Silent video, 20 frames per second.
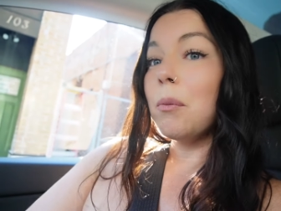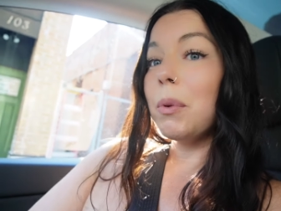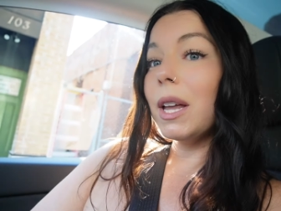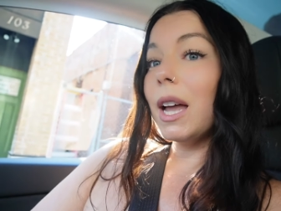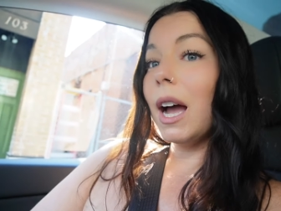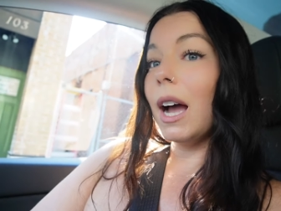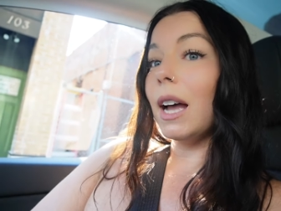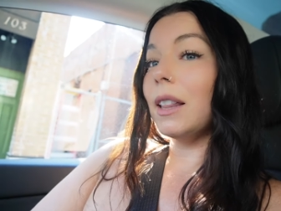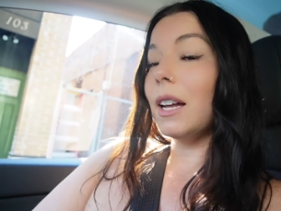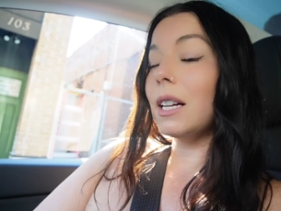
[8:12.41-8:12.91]
But
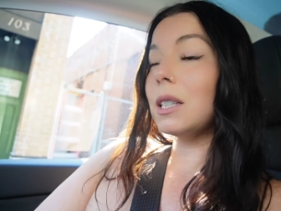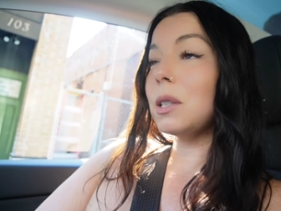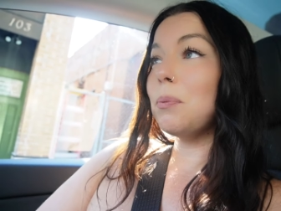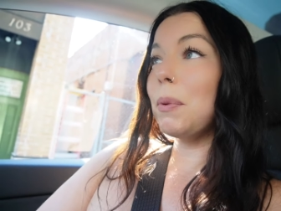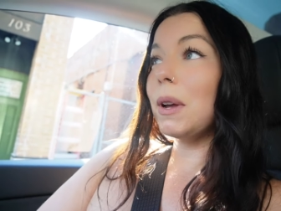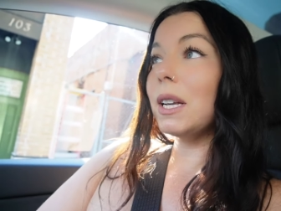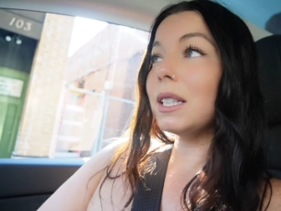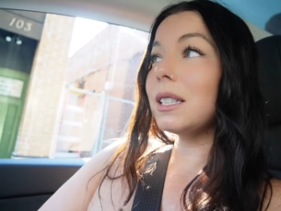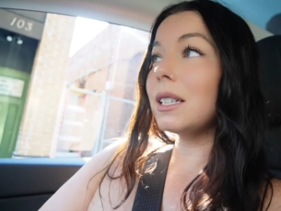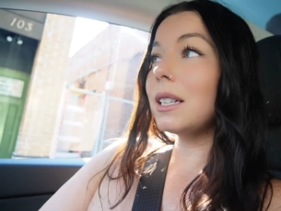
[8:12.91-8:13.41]
yeah, that's
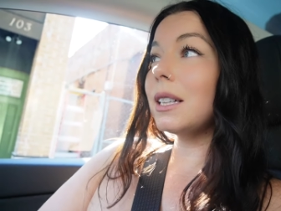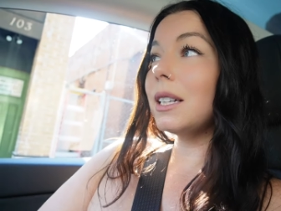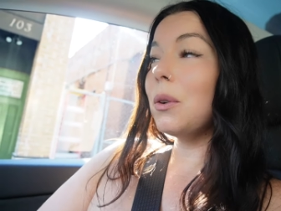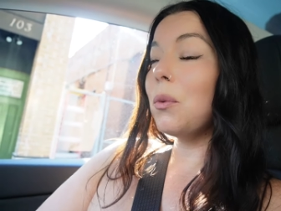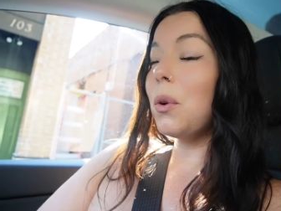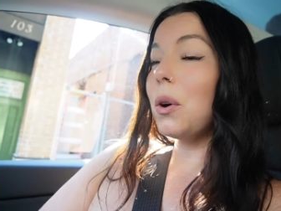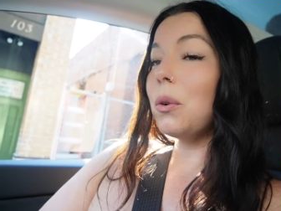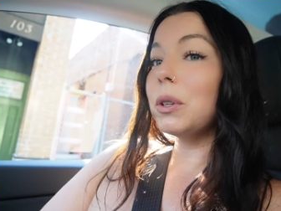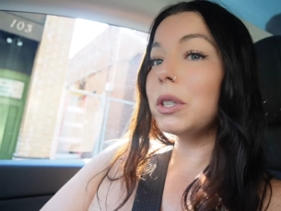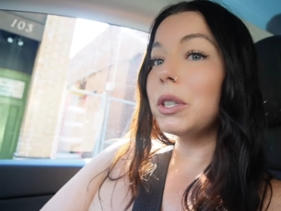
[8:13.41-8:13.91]
basically
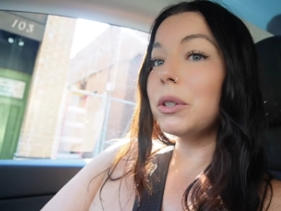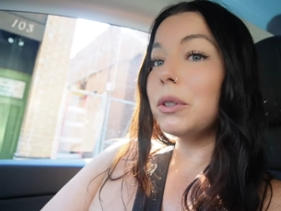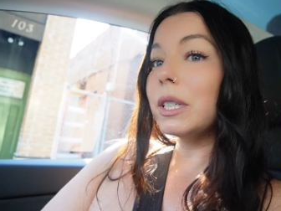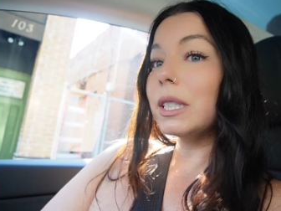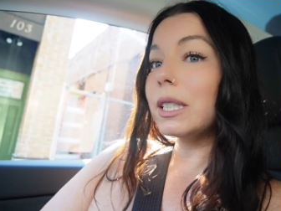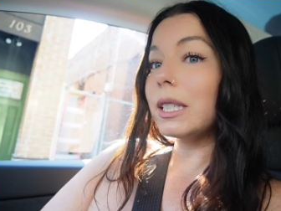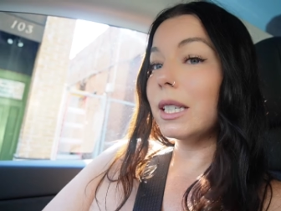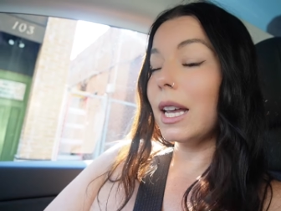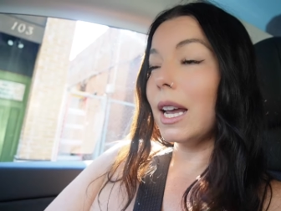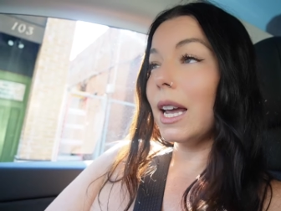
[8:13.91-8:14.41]
what we're
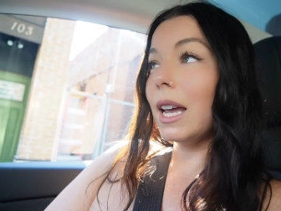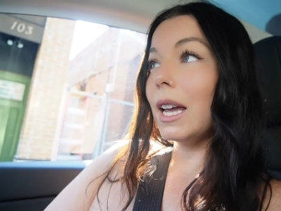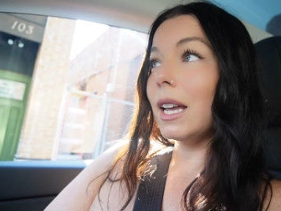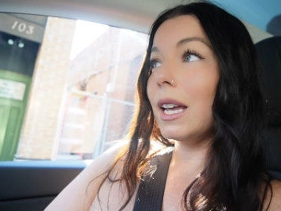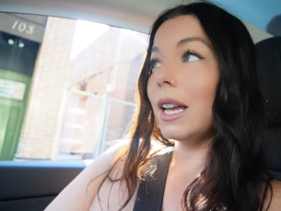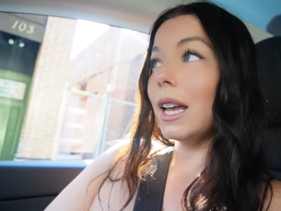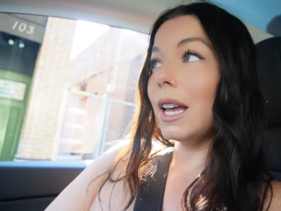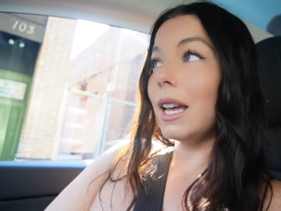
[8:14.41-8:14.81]
doing today.